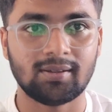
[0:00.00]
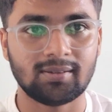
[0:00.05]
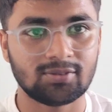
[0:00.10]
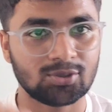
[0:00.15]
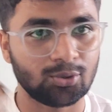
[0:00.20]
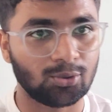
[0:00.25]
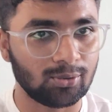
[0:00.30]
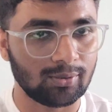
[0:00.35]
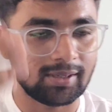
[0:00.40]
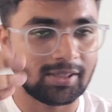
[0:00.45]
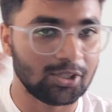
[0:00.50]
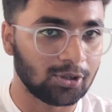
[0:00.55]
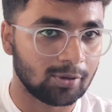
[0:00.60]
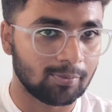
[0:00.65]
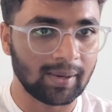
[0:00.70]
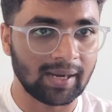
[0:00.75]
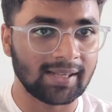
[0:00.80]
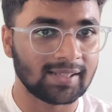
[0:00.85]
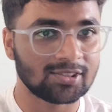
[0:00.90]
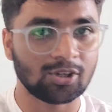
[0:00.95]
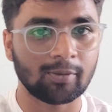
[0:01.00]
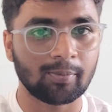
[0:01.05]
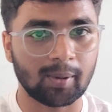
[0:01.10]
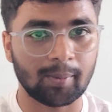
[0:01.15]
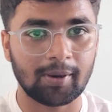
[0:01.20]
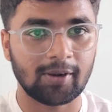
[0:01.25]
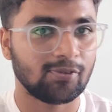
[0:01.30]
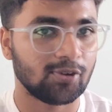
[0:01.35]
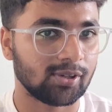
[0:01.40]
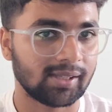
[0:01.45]
So your brain is not
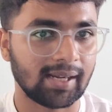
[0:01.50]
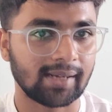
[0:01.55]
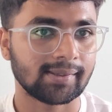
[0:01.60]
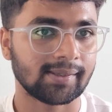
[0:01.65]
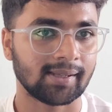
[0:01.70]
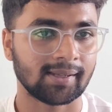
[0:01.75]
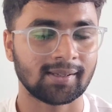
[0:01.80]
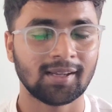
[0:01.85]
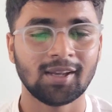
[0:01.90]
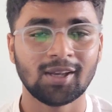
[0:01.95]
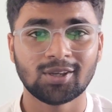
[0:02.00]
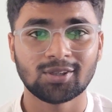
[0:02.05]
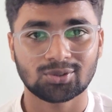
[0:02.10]
prepared for that thing.